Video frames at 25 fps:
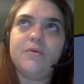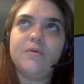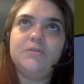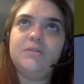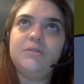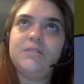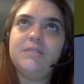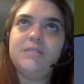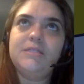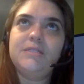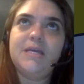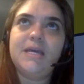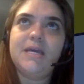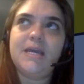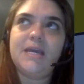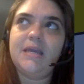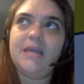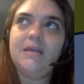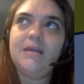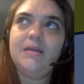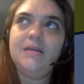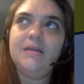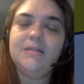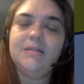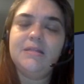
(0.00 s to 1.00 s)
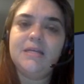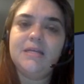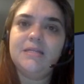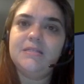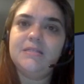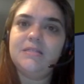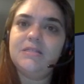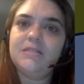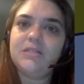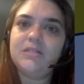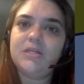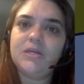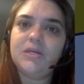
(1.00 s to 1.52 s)
until this day,
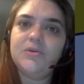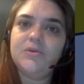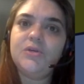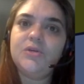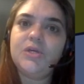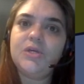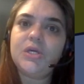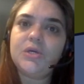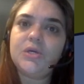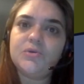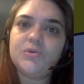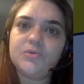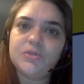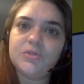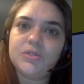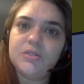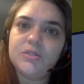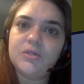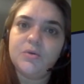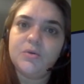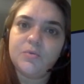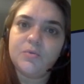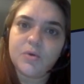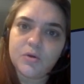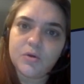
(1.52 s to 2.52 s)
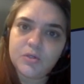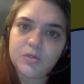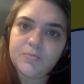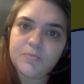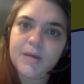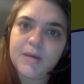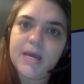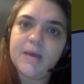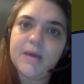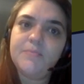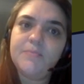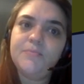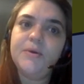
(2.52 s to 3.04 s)
they still use the
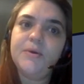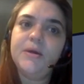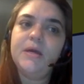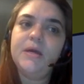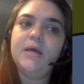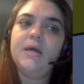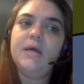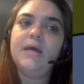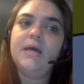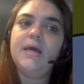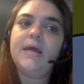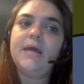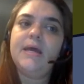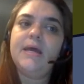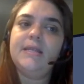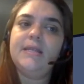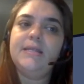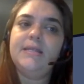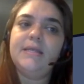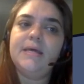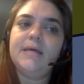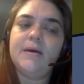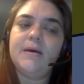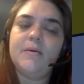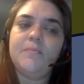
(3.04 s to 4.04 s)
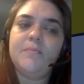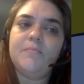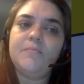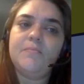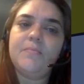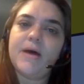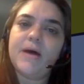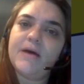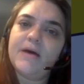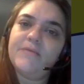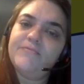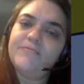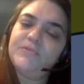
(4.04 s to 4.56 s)
roadmap and the
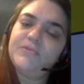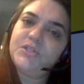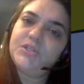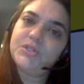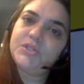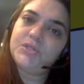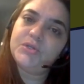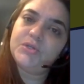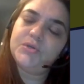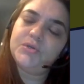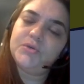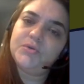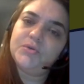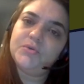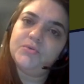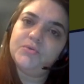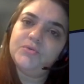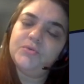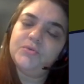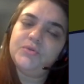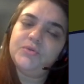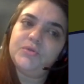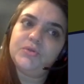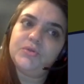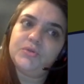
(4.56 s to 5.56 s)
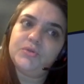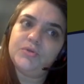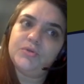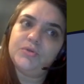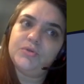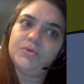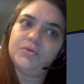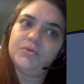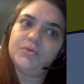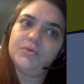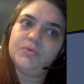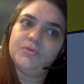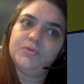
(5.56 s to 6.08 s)
path to
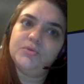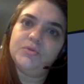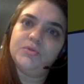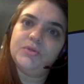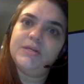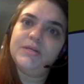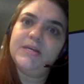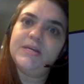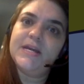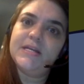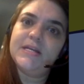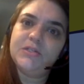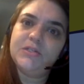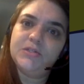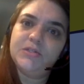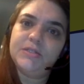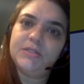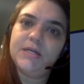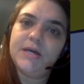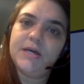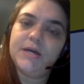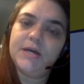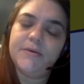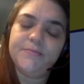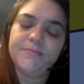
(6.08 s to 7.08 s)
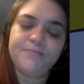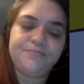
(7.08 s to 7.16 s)
get to